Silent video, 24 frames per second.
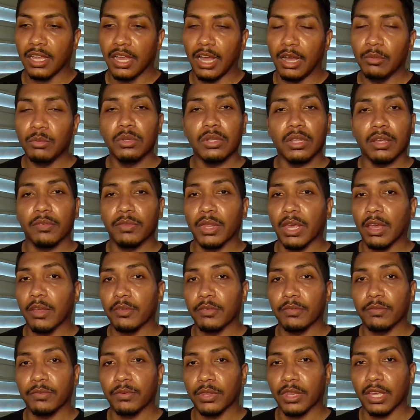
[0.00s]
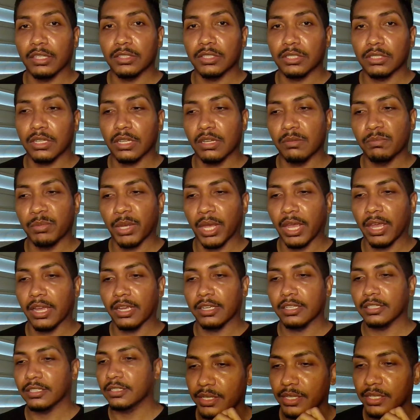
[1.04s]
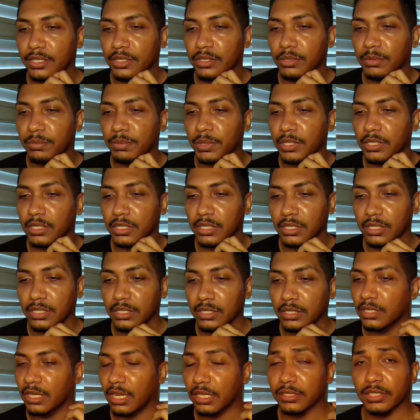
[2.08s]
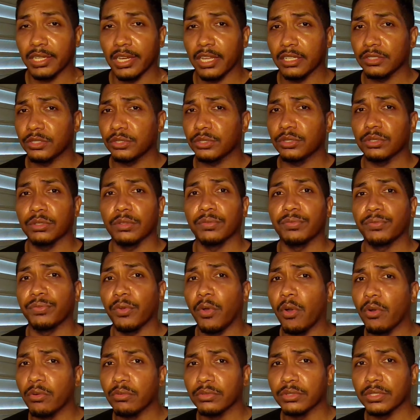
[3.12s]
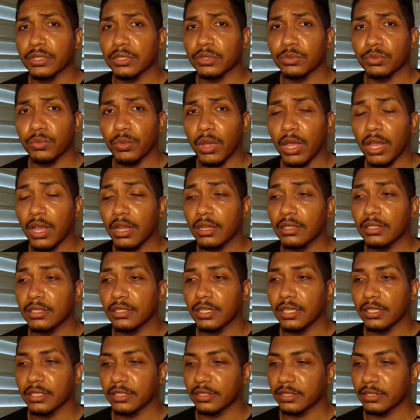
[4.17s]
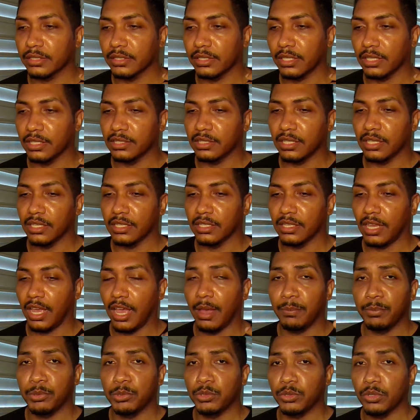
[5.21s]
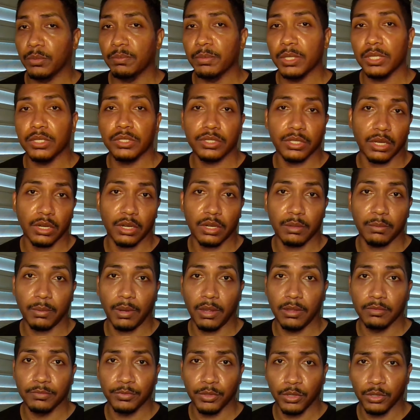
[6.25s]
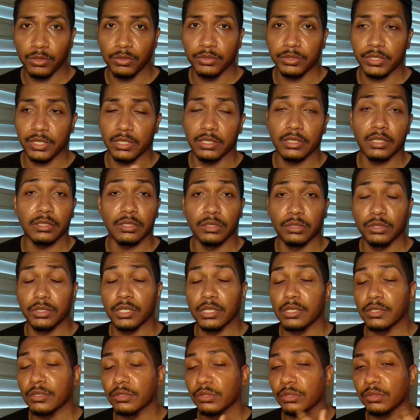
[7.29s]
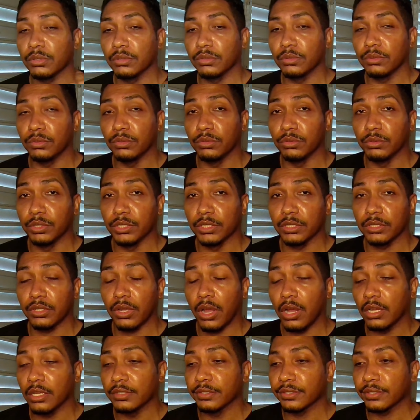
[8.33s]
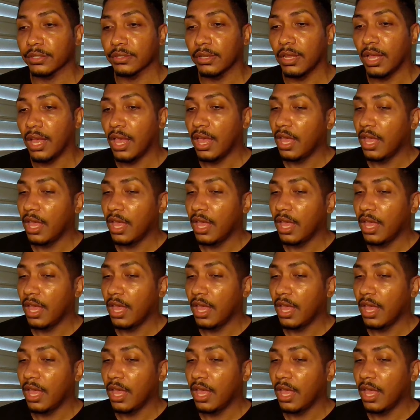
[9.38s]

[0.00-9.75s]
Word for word: I would love that for that to come back. It could be attached to the phones as well. Like the, the app could be shared on phones in the Nintendo's newest console.